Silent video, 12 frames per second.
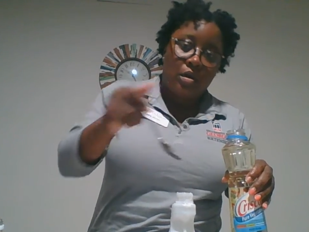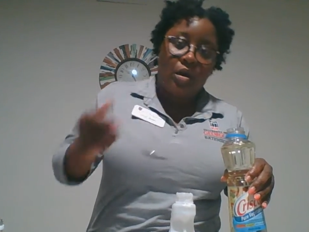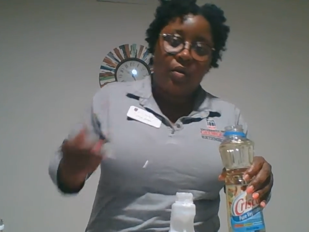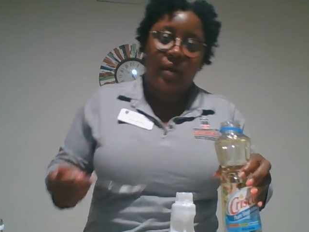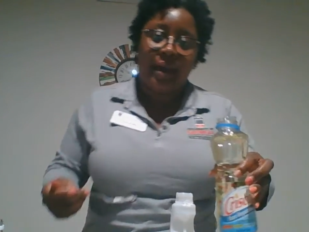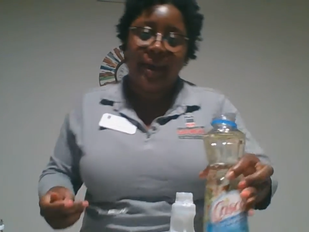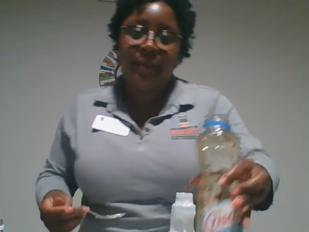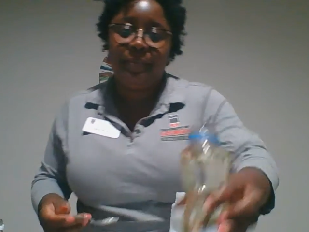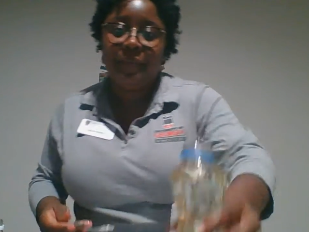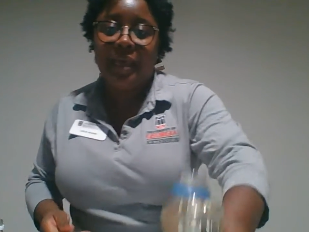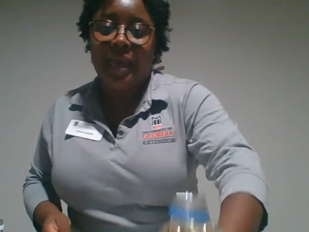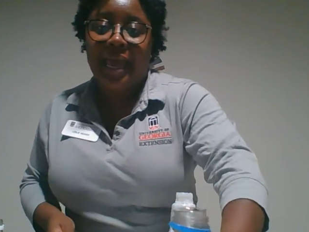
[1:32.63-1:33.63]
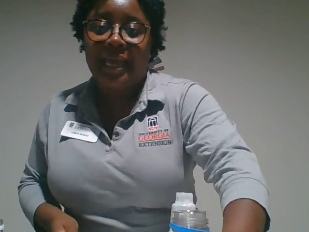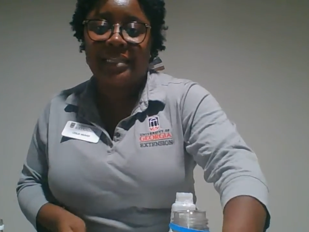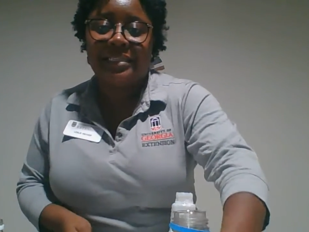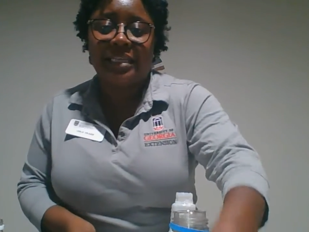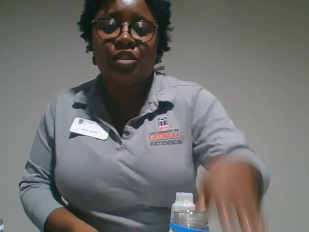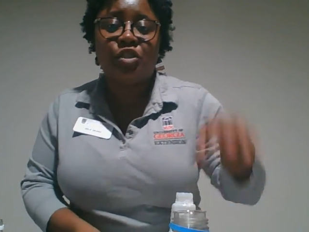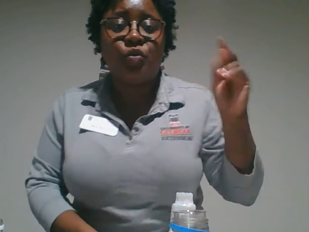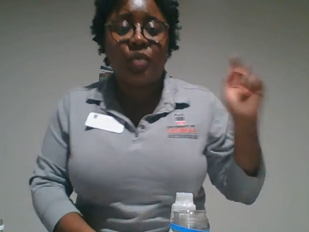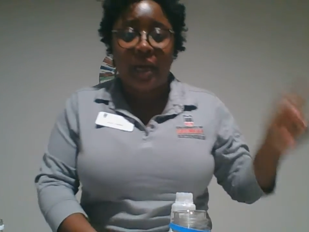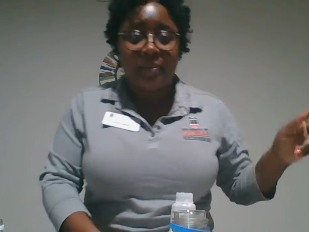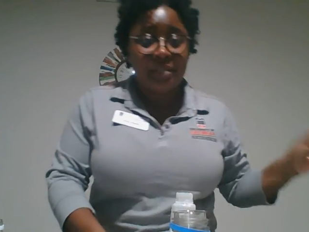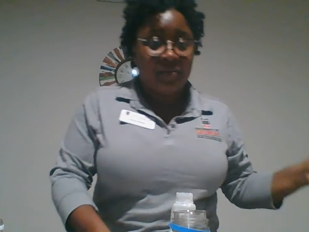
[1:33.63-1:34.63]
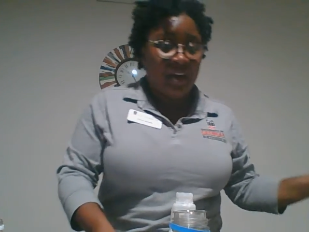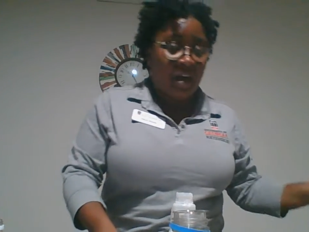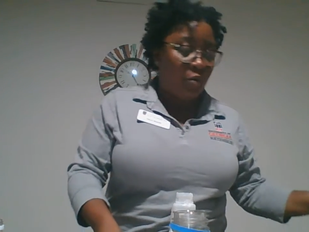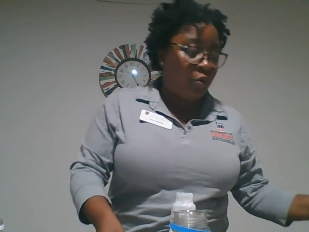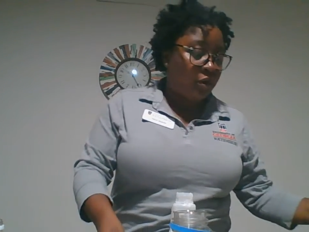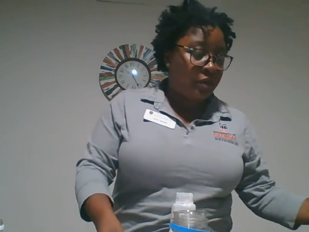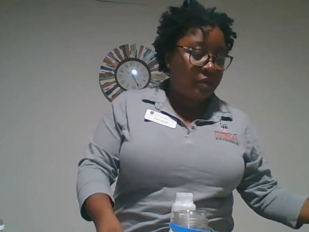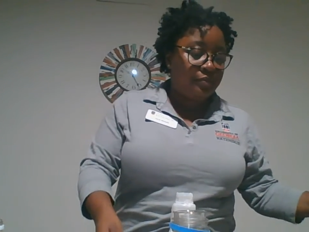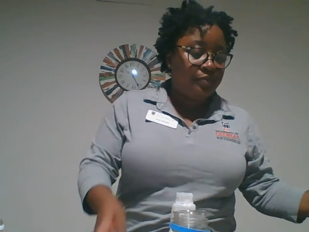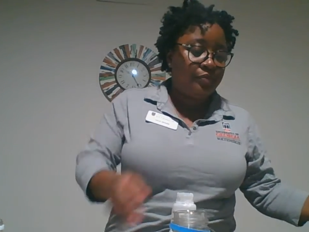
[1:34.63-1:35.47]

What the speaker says: Okay. And it says 2 cups of hot water.